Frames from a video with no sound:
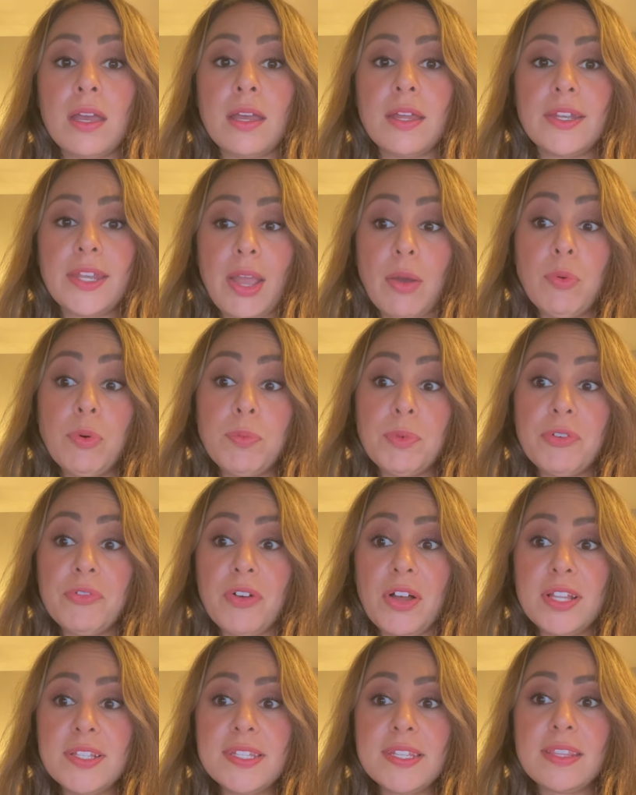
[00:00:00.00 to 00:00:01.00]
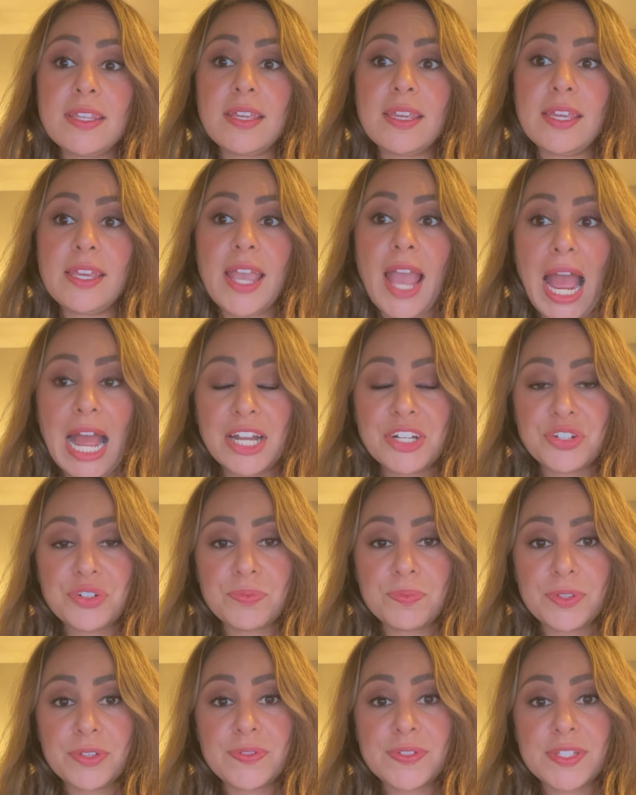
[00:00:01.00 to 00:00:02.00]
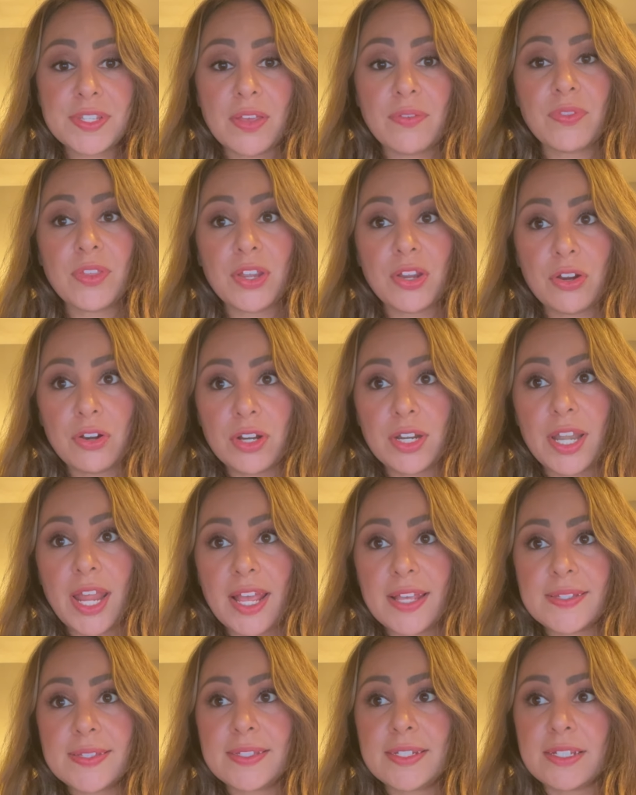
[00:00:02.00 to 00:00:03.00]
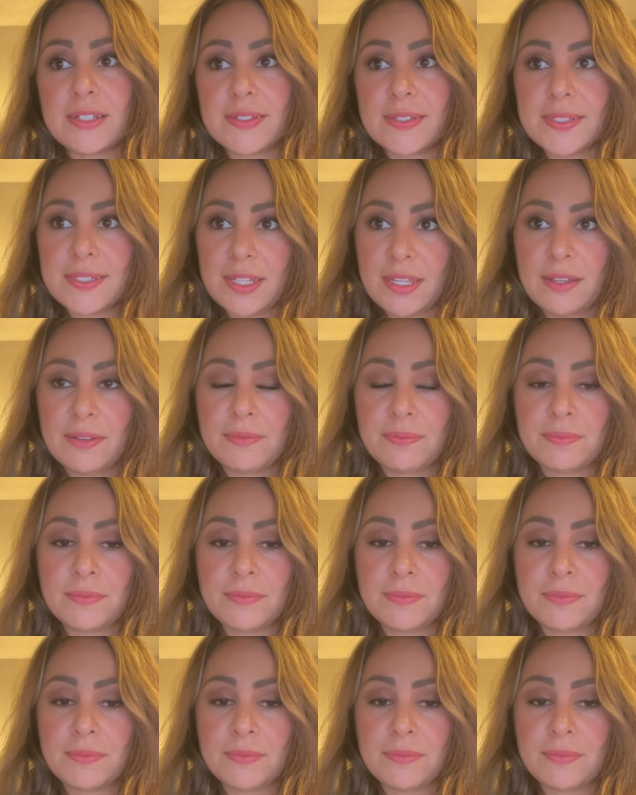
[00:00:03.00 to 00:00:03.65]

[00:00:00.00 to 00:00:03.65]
Now we'll move on to the key attributes of the current SDLC.